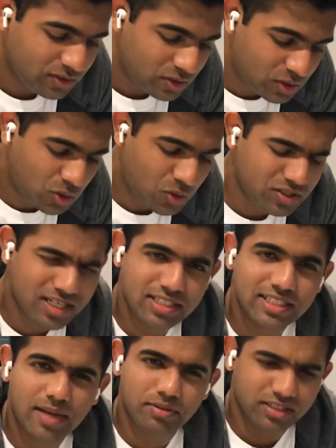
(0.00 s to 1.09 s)
or cross that
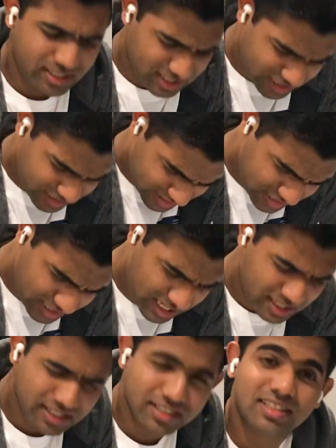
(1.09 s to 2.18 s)
chapter, just
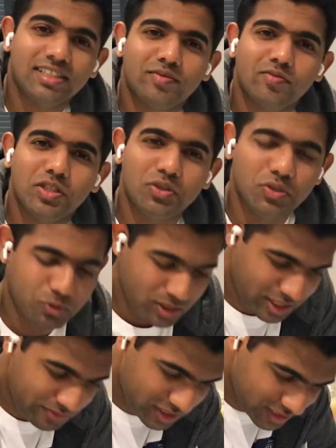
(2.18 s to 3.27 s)
cut it. When you do the
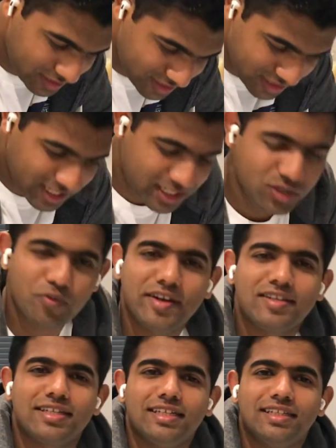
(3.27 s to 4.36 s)
revision, just cut it
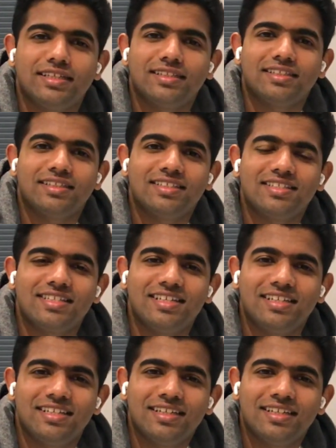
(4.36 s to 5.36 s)
once again. See?